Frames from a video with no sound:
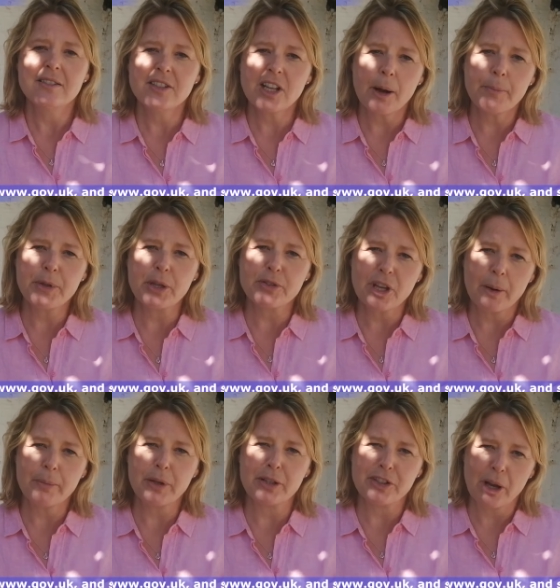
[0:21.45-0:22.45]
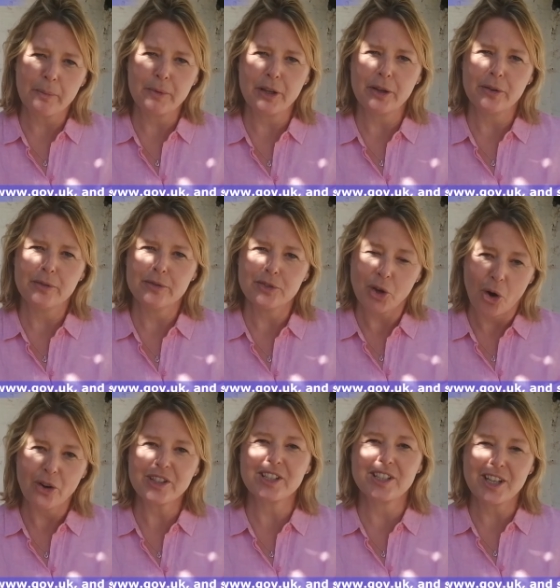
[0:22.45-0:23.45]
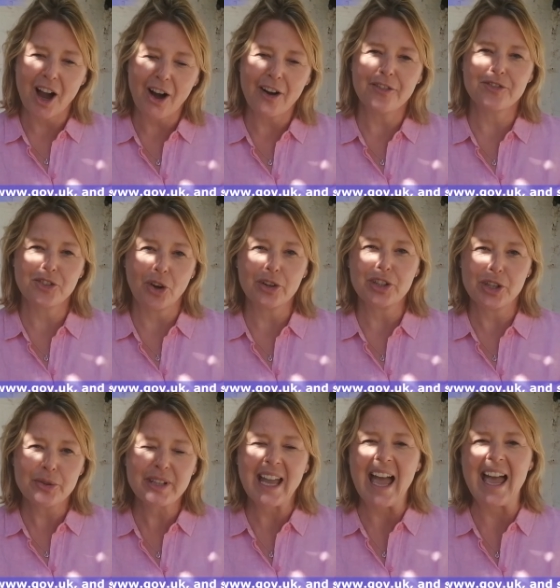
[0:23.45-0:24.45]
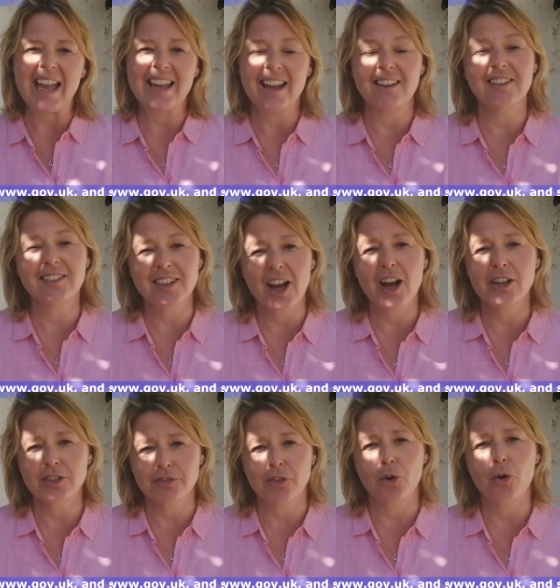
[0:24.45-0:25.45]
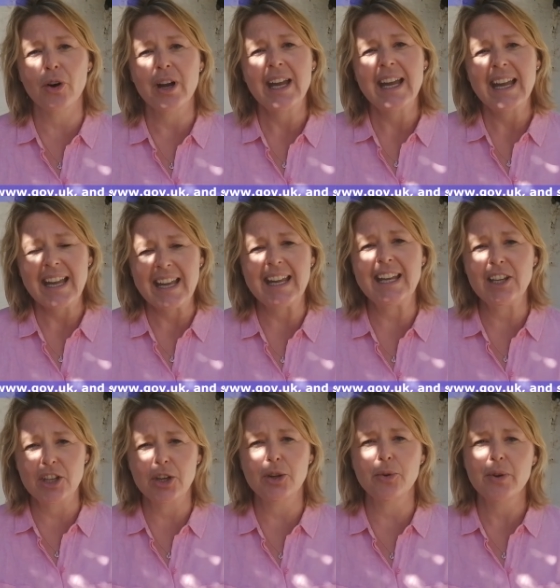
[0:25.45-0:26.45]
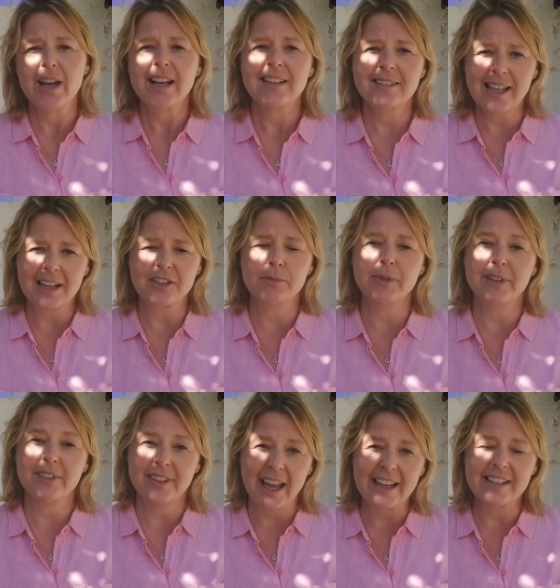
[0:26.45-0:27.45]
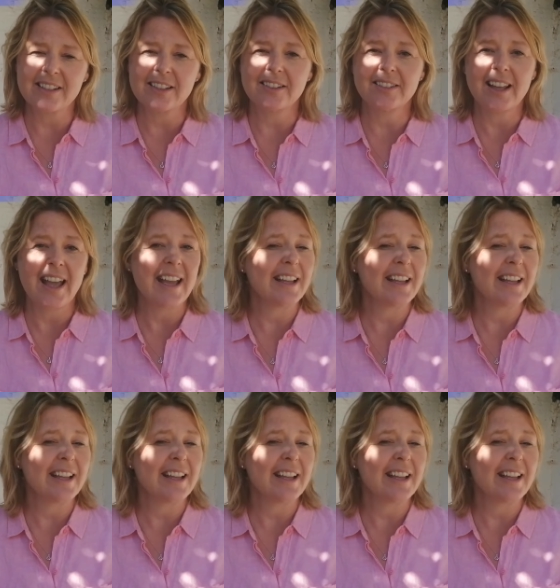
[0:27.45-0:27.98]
www.gov.uk and search for EU settlement status.